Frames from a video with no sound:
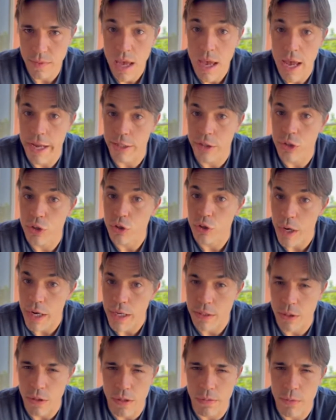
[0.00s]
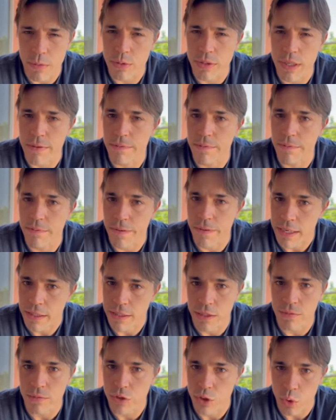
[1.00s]
And strikes are the most
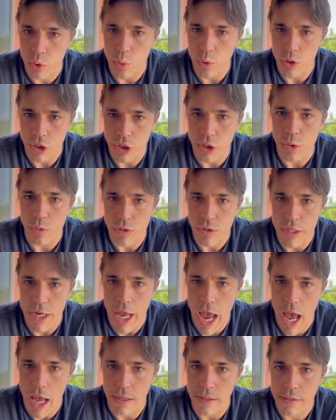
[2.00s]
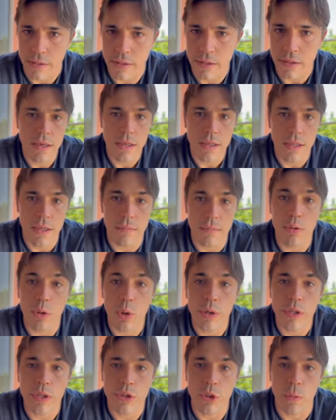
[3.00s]
effective tool a union has. The
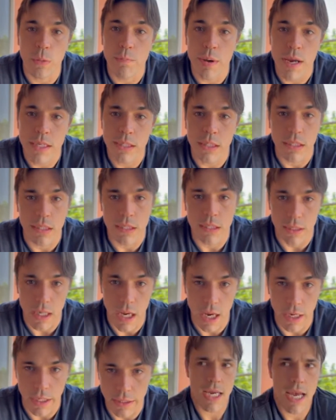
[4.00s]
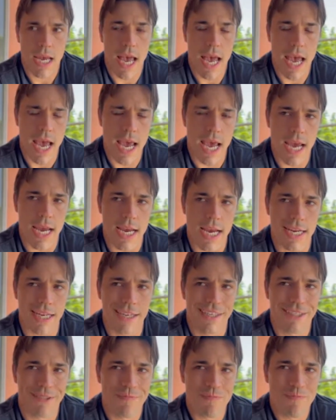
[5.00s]
employers are basically saying, hey,
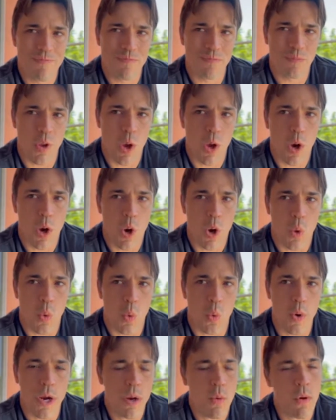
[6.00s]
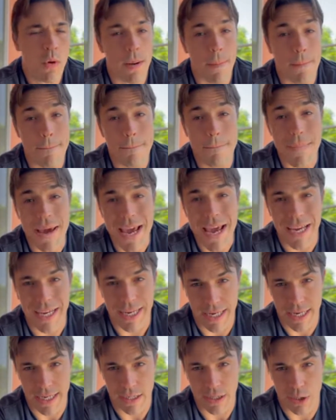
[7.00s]
we want to make
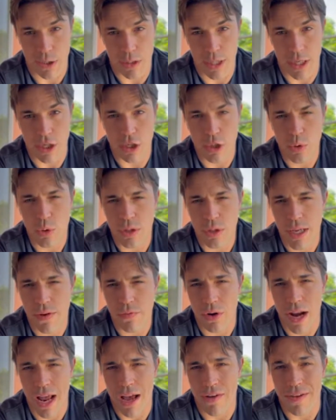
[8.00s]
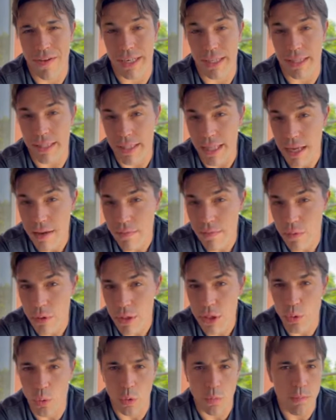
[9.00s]
it so that you'll never have any
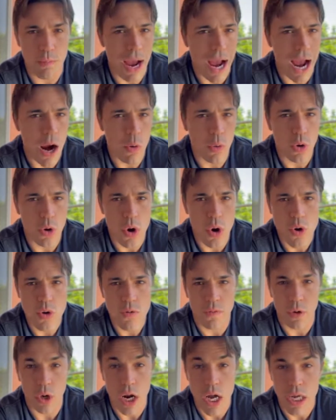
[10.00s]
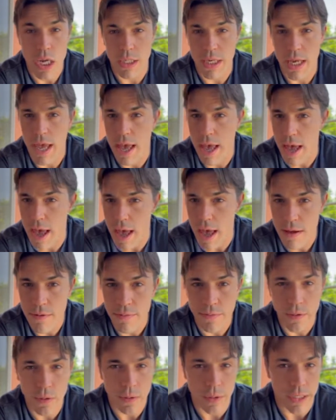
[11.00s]
leverage or power over us
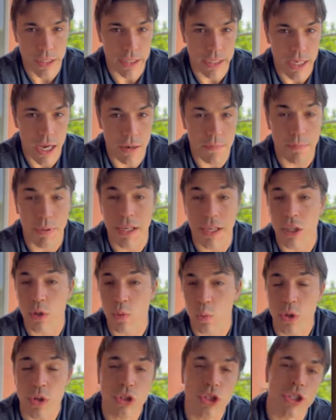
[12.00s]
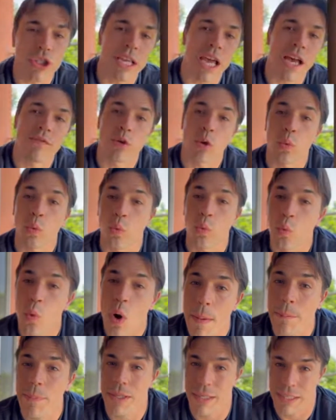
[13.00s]
ever again, because we'll just have your
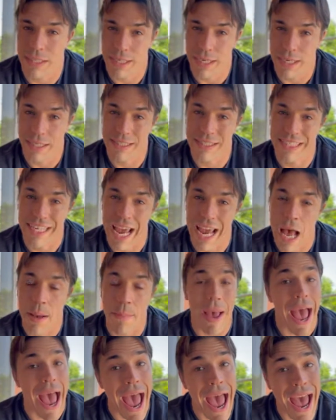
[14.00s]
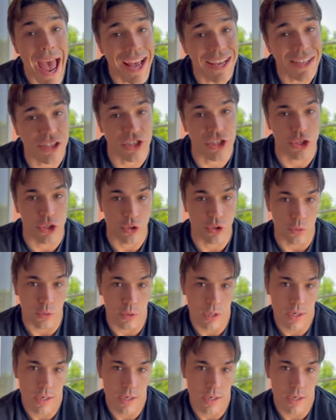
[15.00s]
replica scab as you